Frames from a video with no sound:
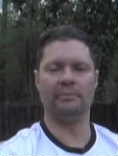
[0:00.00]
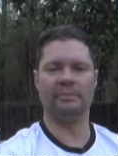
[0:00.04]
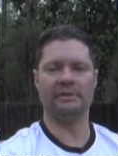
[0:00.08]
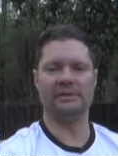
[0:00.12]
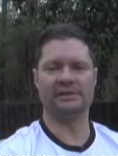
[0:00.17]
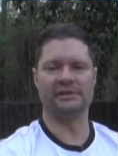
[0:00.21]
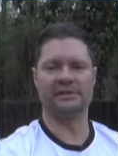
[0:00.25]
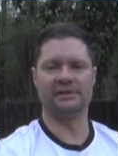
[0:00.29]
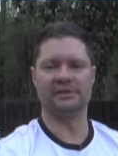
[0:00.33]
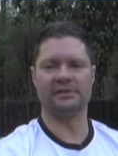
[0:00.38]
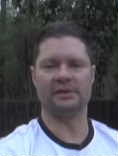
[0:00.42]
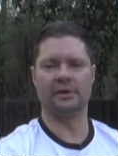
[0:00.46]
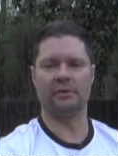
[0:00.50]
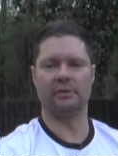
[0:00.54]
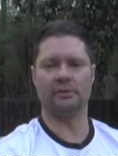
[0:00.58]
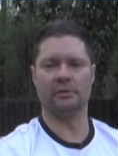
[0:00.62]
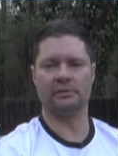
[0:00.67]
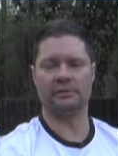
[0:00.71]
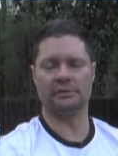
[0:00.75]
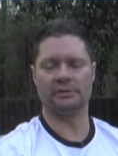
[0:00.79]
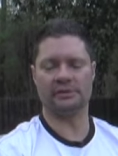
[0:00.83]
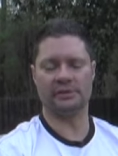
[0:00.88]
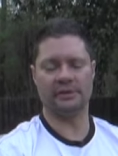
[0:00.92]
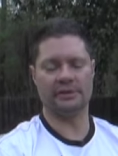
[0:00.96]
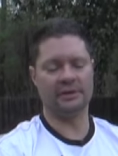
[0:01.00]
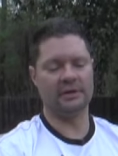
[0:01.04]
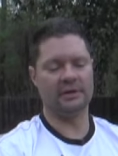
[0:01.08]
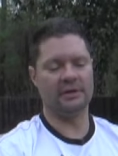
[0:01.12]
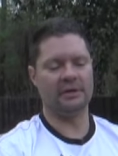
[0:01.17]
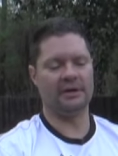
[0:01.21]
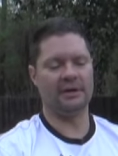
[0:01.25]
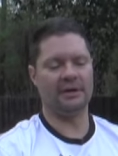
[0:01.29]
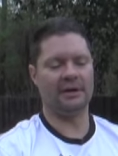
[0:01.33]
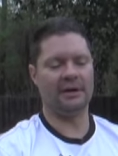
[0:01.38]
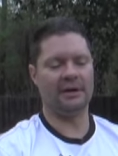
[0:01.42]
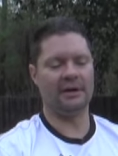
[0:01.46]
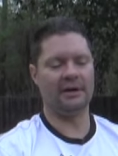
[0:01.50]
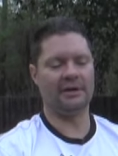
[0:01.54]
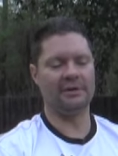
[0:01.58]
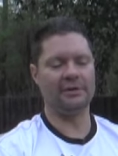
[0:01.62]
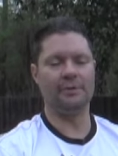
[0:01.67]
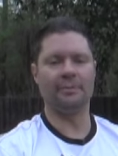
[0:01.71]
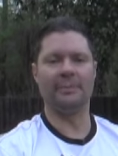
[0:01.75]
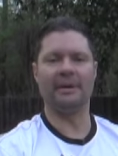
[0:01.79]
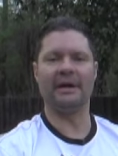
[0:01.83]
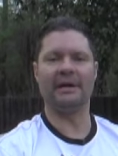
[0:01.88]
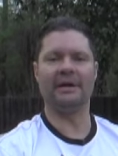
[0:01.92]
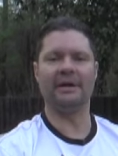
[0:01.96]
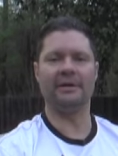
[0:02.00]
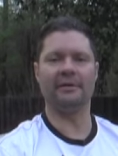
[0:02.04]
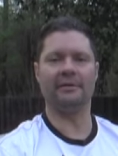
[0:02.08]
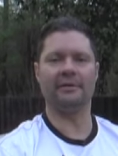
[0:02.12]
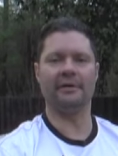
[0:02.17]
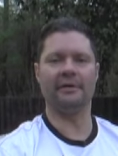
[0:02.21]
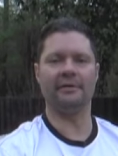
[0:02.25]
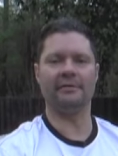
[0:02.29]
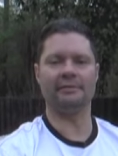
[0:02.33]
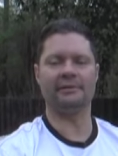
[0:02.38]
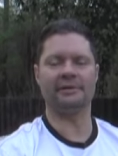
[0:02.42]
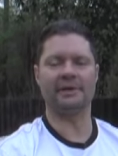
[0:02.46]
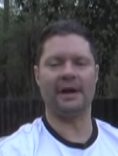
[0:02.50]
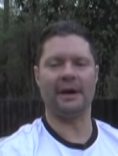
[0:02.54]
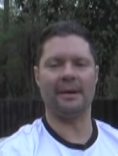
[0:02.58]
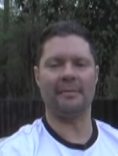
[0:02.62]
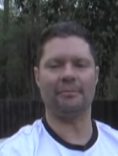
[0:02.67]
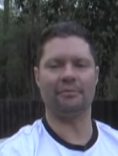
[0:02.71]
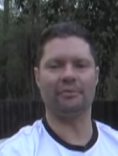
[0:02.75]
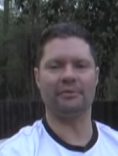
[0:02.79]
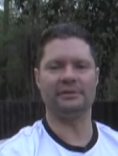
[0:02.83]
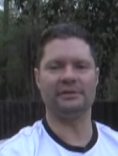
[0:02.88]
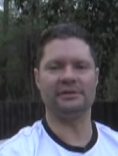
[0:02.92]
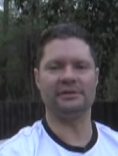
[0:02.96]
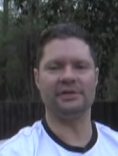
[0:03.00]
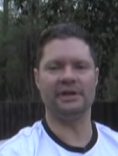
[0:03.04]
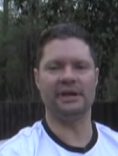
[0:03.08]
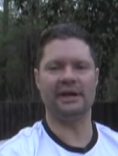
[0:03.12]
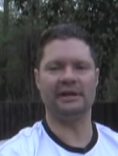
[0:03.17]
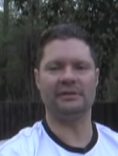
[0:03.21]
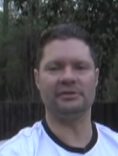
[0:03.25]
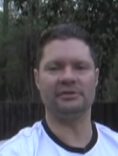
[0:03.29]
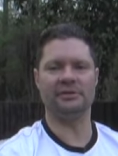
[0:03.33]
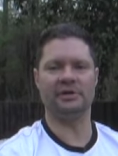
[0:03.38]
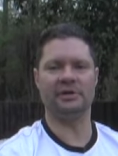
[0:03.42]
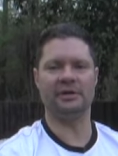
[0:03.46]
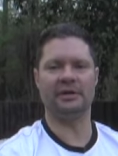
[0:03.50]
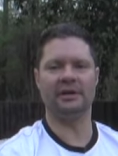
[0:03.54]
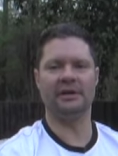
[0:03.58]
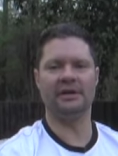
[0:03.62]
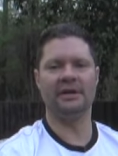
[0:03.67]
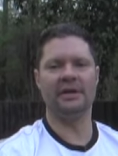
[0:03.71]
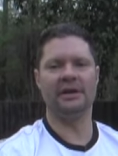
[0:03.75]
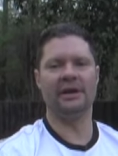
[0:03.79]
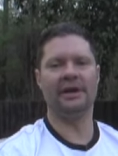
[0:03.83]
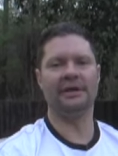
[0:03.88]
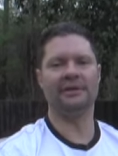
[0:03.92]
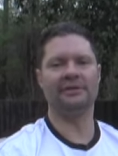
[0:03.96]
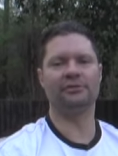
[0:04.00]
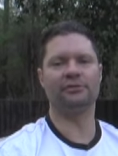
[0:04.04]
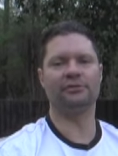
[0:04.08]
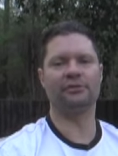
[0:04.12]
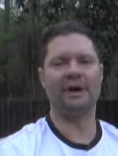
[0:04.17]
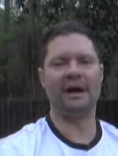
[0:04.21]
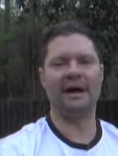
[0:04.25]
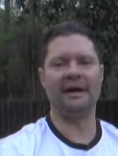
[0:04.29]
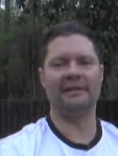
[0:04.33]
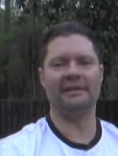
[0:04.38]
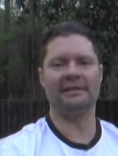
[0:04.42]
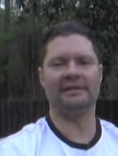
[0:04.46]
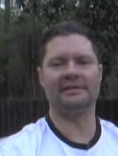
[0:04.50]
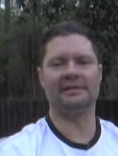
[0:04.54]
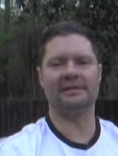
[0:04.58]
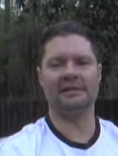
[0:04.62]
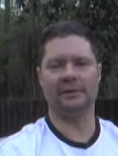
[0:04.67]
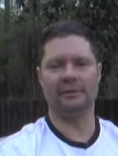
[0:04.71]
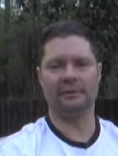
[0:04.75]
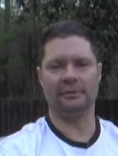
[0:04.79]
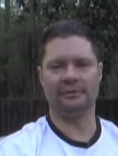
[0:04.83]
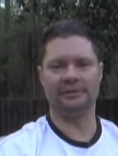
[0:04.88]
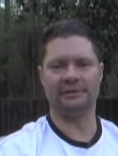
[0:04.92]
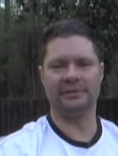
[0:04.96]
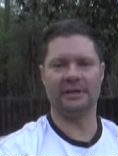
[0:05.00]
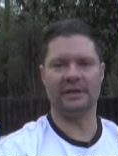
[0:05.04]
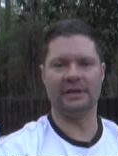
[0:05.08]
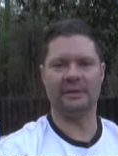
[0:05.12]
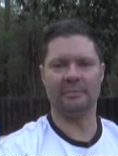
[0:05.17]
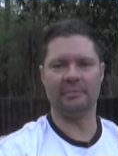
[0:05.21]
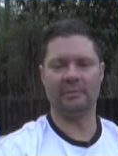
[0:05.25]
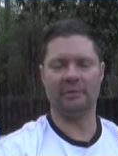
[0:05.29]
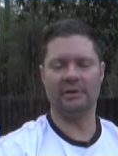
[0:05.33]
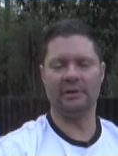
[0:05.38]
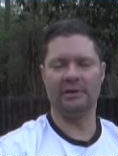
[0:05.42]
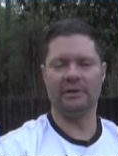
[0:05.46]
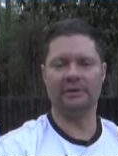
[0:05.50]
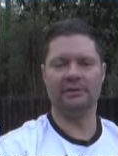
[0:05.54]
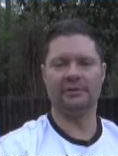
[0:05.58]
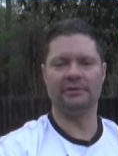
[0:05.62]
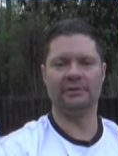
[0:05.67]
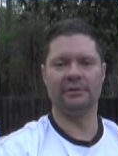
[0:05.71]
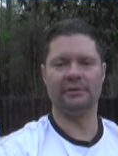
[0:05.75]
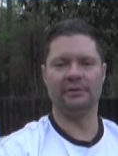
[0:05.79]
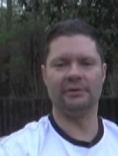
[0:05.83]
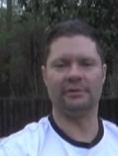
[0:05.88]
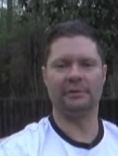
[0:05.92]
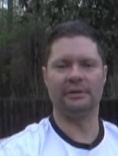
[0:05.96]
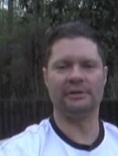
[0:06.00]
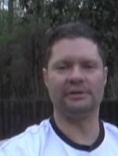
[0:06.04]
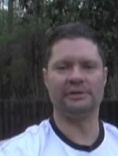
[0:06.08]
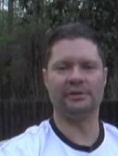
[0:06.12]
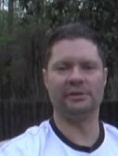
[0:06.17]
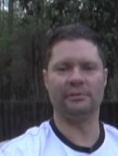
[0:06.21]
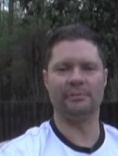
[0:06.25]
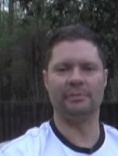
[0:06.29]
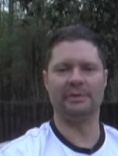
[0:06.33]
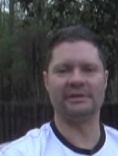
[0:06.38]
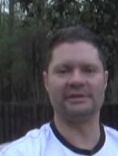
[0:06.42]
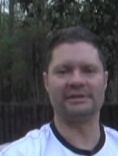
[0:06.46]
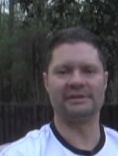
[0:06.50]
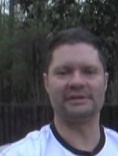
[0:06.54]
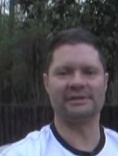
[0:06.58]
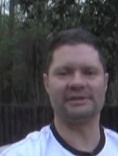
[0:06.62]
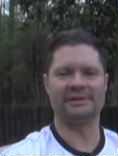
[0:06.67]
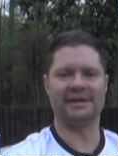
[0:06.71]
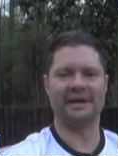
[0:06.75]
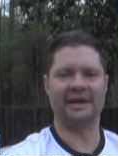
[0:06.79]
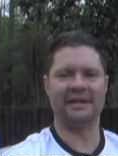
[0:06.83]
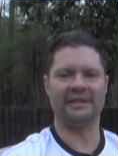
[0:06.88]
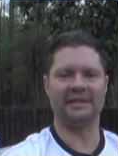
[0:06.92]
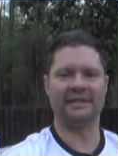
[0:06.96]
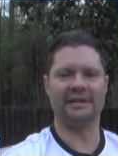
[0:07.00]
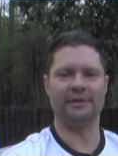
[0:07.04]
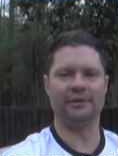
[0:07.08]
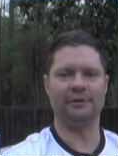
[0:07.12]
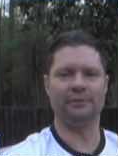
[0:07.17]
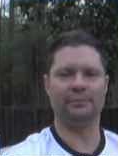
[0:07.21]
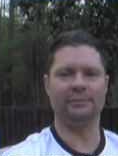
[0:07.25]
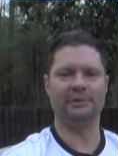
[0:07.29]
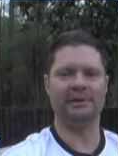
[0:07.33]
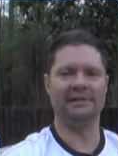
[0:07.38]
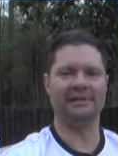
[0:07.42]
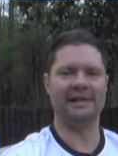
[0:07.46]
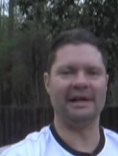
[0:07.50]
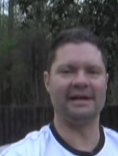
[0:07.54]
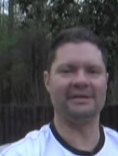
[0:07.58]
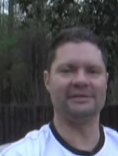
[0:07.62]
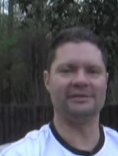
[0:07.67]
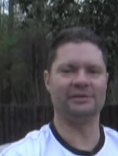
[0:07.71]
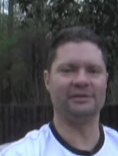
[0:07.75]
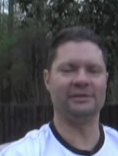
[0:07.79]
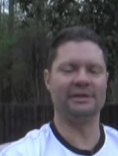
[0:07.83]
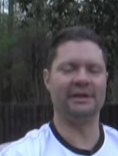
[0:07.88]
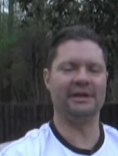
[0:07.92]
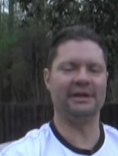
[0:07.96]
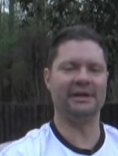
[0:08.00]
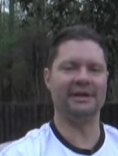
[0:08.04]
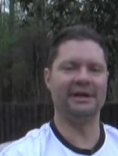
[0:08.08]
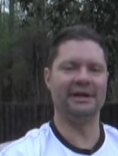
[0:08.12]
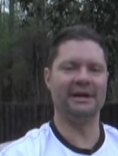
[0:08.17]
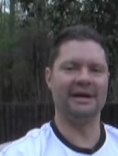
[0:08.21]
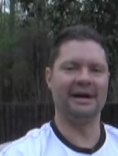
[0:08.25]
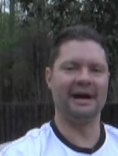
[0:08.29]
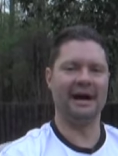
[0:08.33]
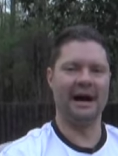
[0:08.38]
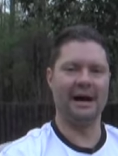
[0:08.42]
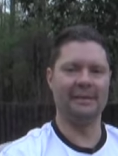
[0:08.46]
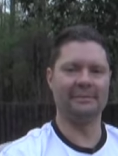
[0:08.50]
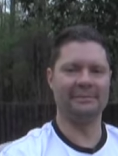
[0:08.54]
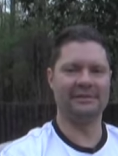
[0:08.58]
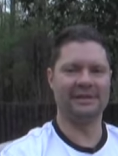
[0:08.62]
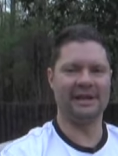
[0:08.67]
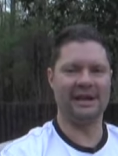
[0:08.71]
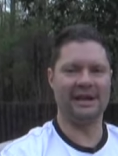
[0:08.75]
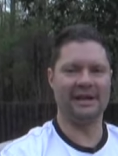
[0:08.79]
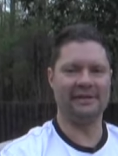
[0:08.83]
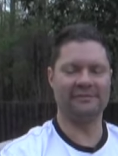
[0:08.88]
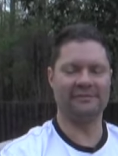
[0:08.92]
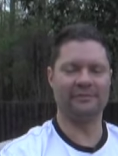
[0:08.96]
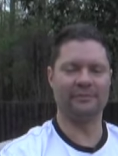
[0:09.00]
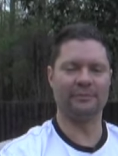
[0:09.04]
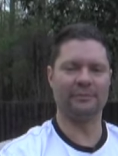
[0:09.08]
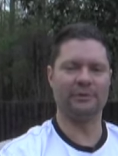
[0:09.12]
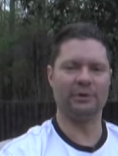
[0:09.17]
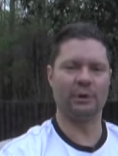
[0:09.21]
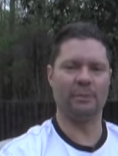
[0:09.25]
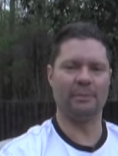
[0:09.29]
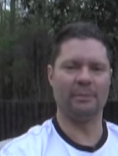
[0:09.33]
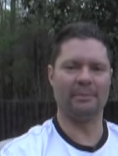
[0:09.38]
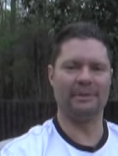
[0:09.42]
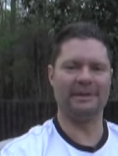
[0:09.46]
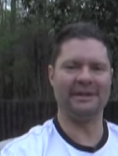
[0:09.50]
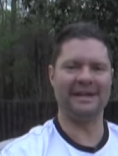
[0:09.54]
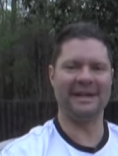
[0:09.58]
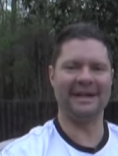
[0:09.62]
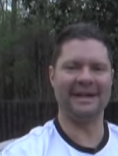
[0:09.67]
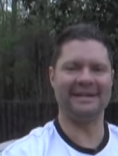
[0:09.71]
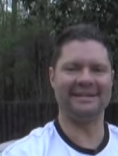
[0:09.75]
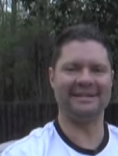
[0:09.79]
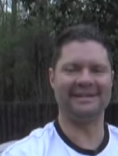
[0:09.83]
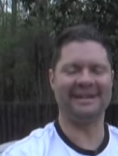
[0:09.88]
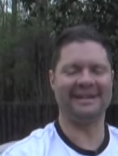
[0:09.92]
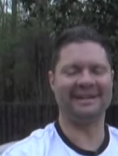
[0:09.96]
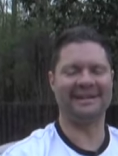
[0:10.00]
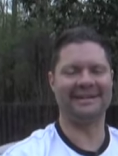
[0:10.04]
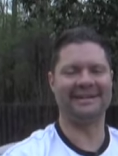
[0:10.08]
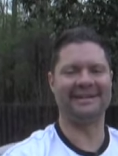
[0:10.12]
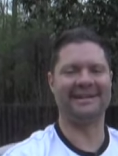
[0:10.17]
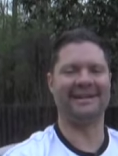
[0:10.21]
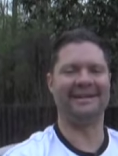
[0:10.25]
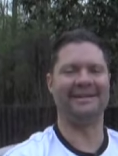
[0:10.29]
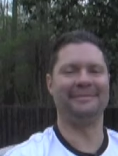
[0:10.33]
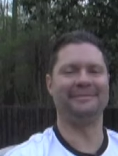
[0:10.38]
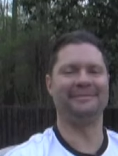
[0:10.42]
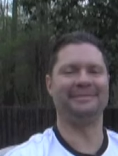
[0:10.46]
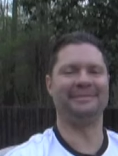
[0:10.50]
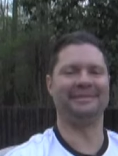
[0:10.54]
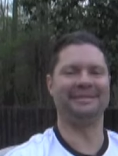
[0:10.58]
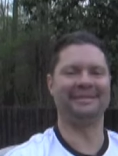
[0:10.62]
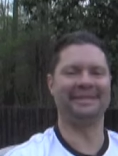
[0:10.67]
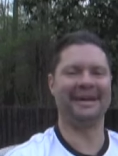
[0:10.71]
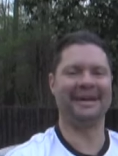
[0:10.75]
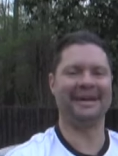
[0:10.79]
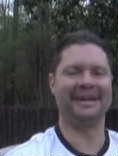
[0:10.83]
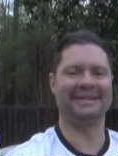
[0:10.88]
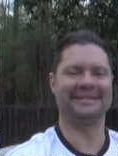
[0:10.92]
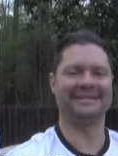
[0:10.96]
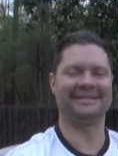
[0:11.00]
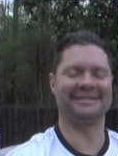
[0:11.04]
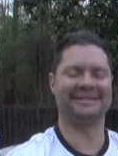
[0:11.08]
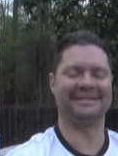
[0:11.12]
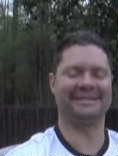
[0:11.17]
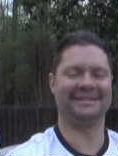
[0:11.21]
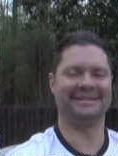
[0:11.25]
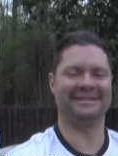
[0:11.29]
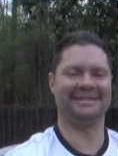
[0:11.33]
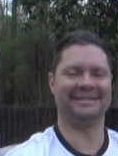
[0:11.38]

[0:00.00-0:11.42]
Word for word: business owners, uh, you're my heroes. I appreciate you. And try this little tip to increase your business. I think you'll be glad you did. I'm Dan from DobermanDan.com. Thanks.